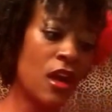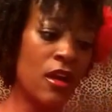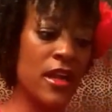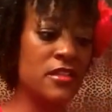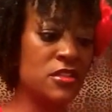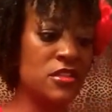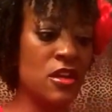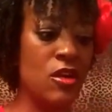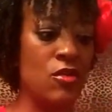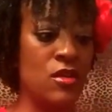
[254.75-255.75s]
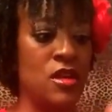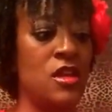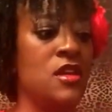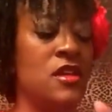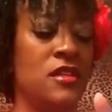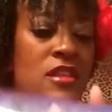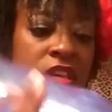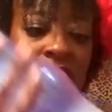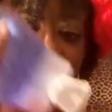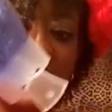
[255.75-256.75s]
All right, so
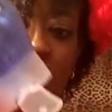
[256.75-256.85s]
this is